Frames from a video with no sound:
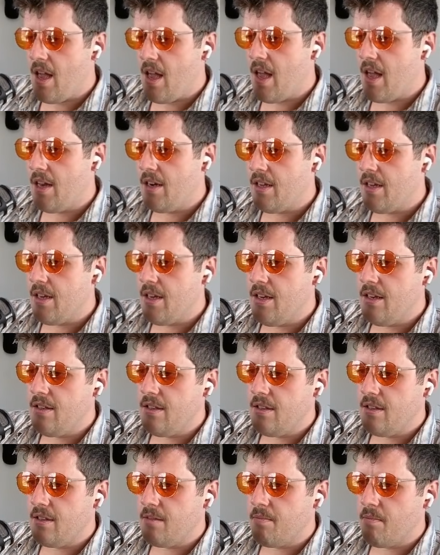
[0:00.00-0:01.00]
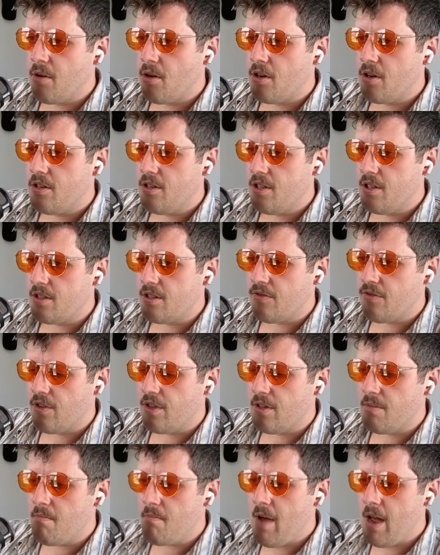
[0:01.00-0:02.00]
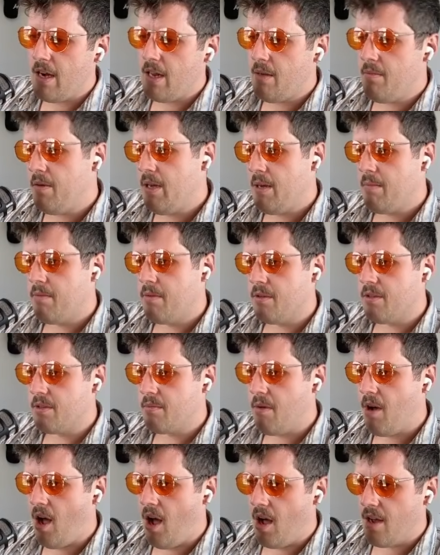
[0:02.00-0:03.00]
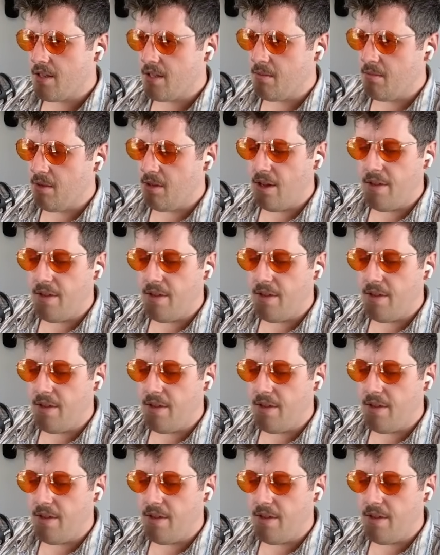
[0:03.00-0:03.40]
and easy to purchase for as many people as possible.